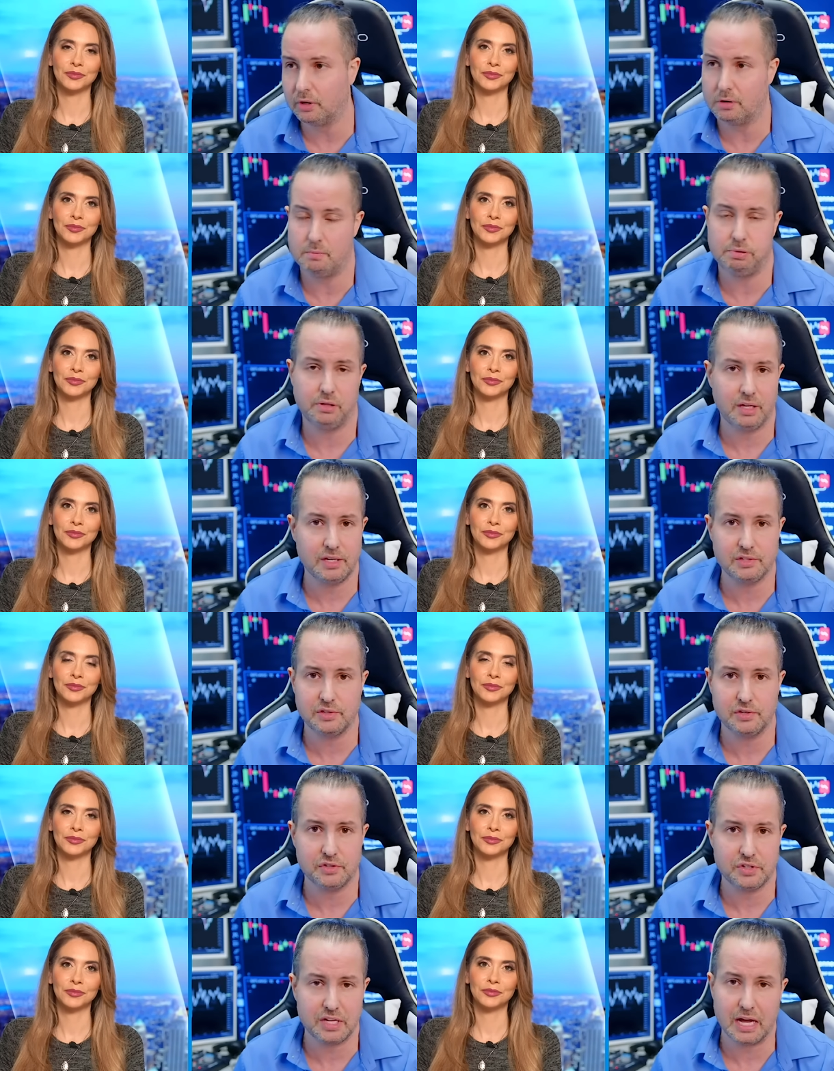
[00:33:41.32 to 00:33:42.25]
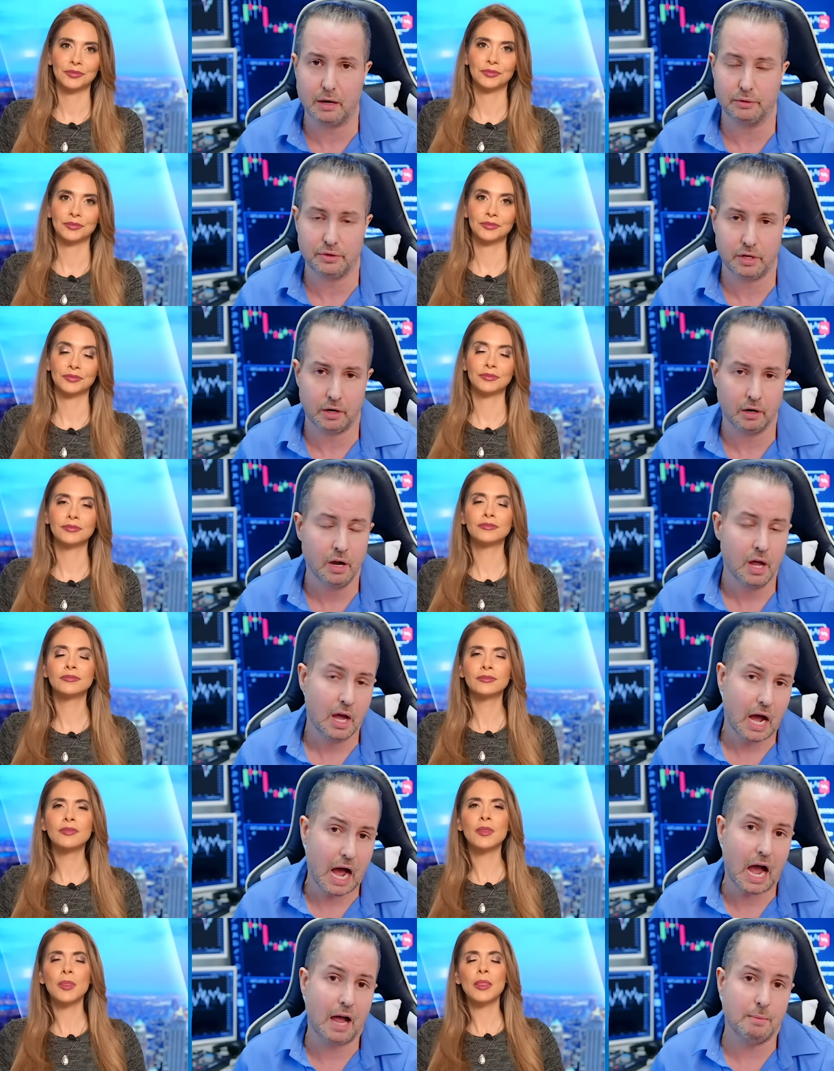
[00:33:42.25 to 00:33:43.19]
Speaker 1: complacency out there.
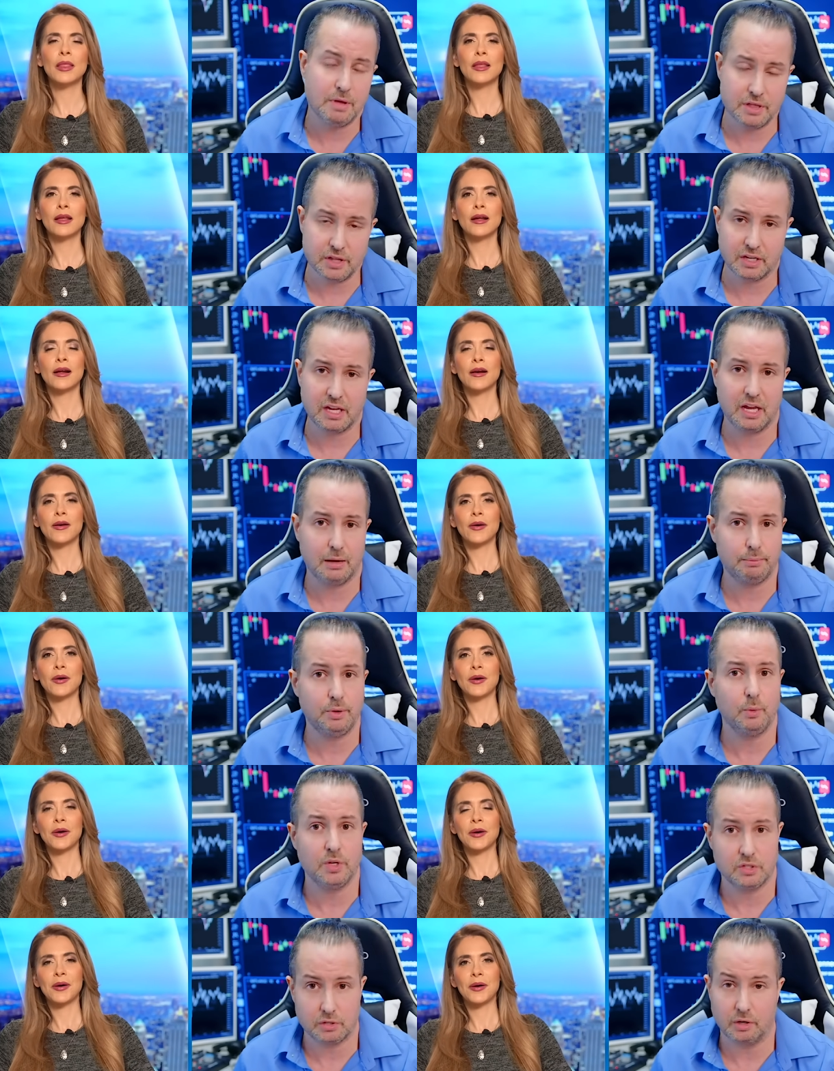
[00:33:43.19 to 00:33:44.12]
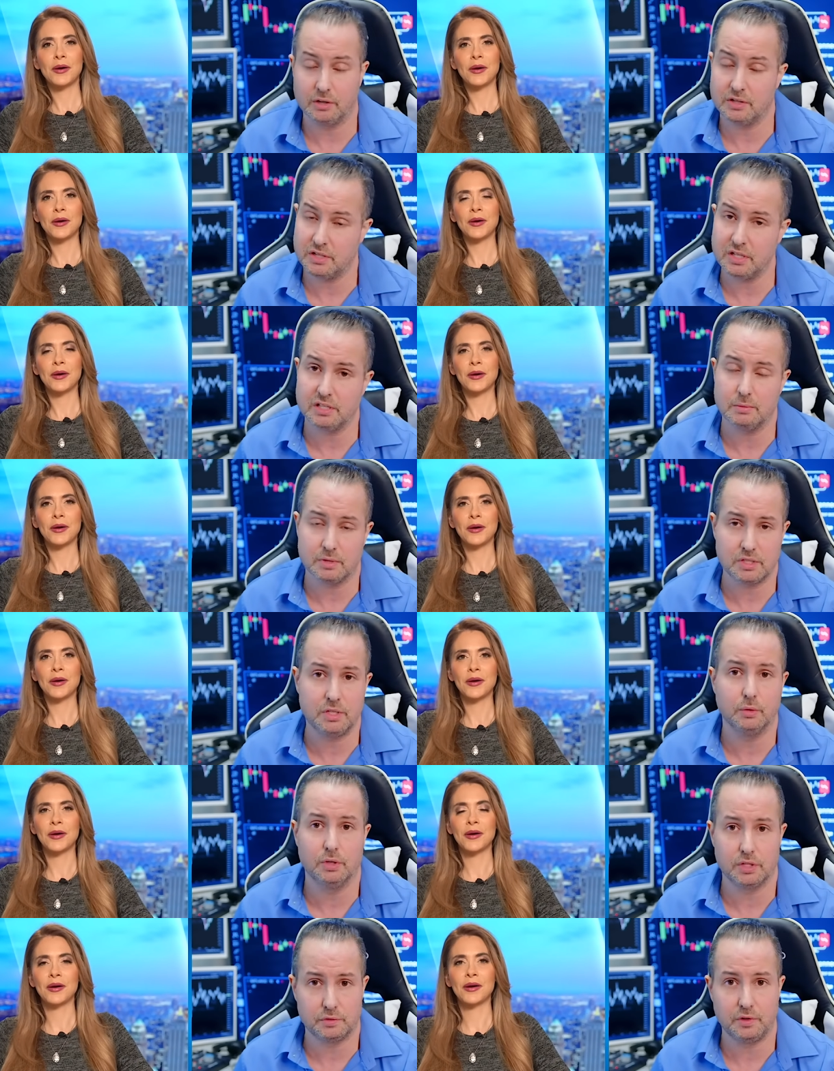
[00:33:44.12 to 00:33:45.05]
I'm in the camp that we start to see some
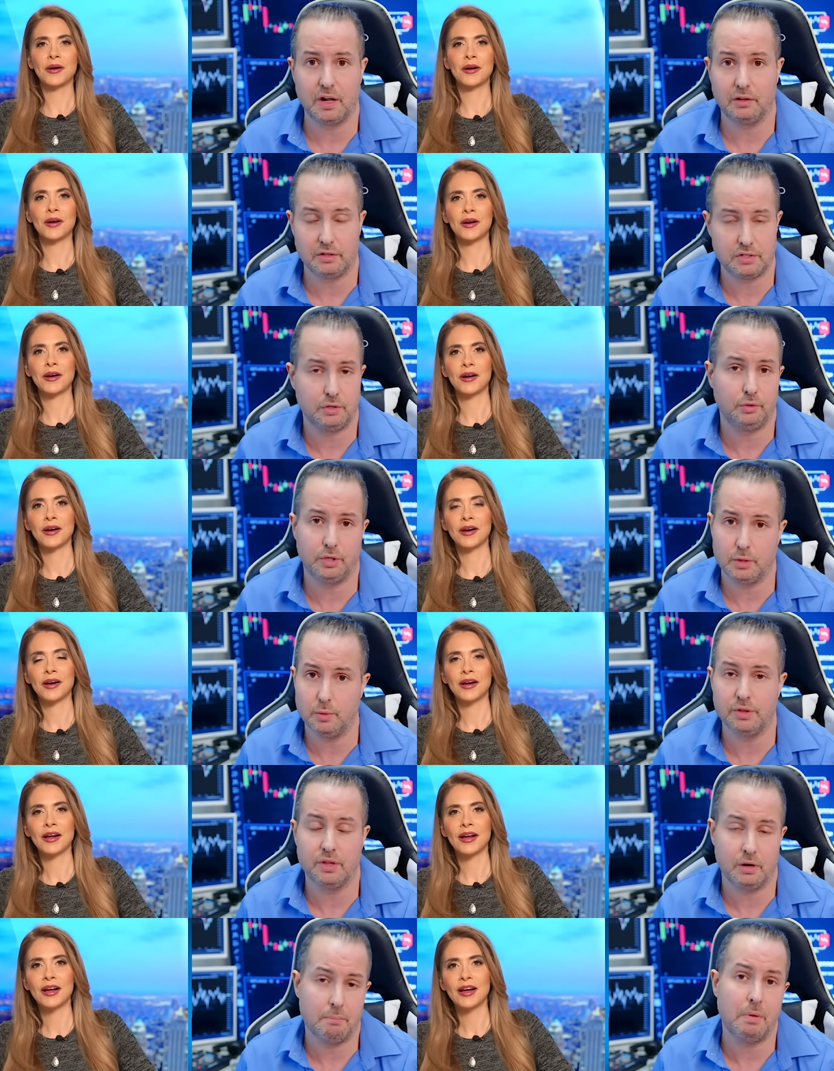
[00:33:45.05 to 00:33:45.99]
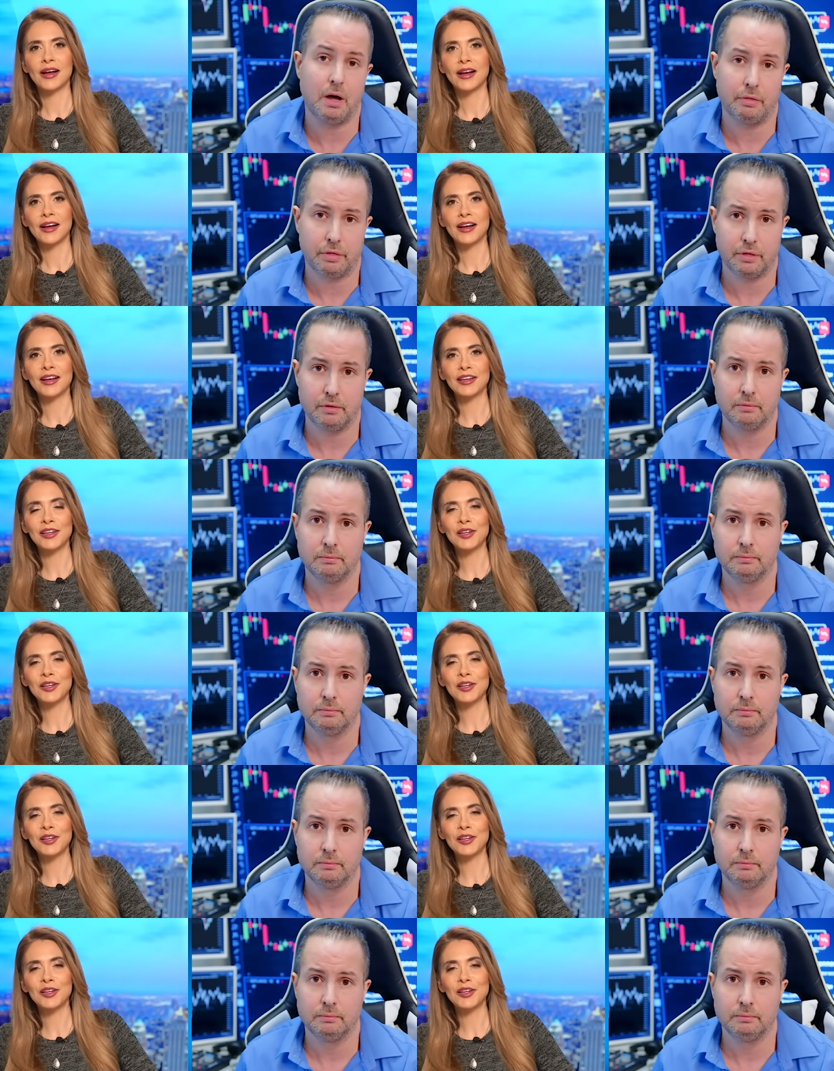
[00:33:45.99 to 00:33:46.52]
serious volatility within a month.